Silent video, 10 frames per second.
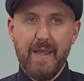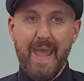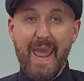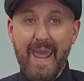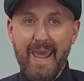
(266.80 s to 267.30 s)

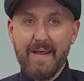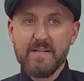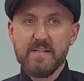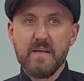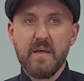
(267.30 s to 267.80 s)

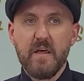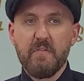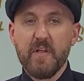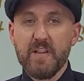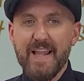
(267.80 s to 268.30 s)
And
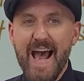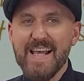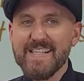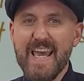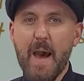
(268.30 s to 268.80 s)
the
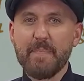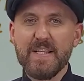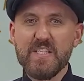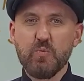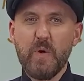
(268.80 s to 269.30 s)
last
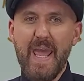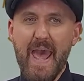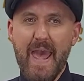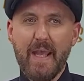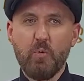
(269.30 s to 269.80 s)
capitalist we
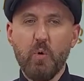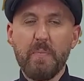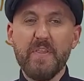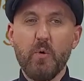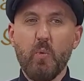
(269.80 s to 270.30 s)
hang will
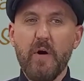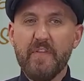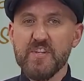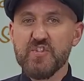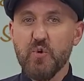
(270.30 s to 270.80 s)
be the one
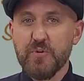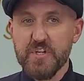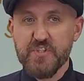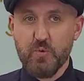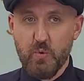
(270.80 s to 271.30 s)
that sold
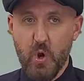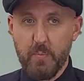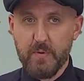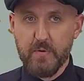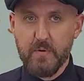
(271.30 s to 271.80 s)
us the
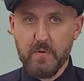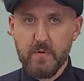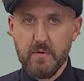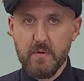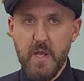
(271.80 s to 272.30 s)
rope."
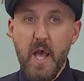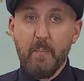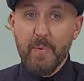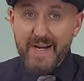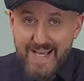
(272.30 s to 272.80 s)

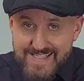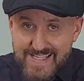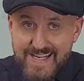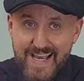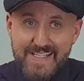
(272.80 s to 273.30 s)
But as
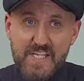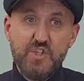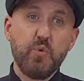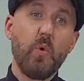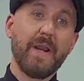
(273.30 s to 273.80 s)
the
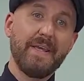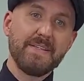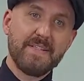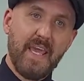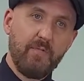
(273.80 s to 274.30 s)

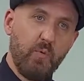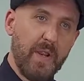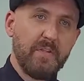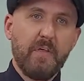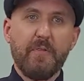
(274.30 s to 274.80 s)
1920s gave
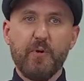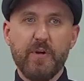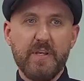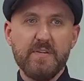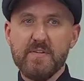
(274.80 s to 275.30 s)
way to the
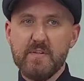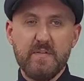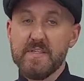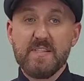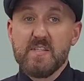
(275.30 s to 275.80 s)
30s,
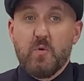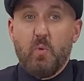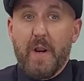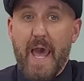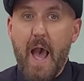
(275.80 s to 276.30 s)
this isn't
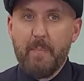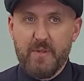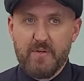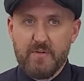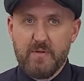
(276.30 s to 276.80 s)
what
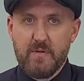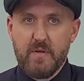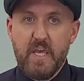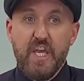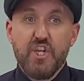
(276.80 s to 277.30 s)
happened.
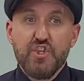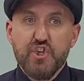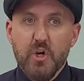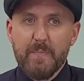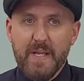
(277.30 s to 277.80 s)
In
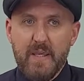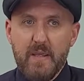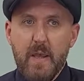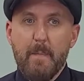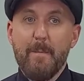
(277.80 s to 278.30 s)
Germany,
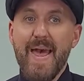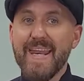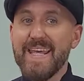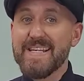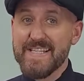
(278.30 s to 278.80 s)

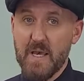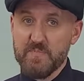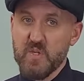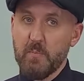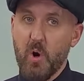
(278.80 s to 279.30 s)
many
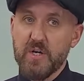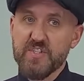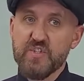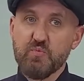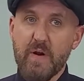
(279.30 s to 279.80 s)
attempts at
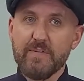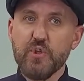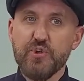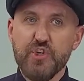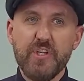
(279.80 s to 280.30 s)
Marxist
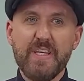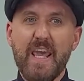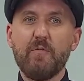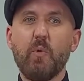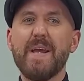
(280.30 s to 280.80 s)
revolution
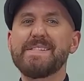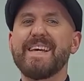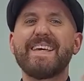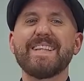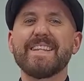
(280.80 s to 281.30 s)
gave way to
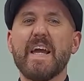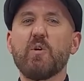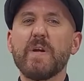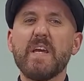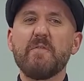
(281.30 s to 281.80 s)

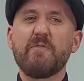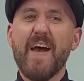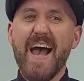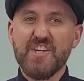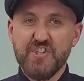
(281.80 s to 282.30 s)
Hitlerian
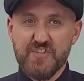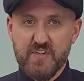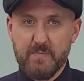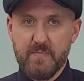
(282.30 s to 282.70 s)
fascism.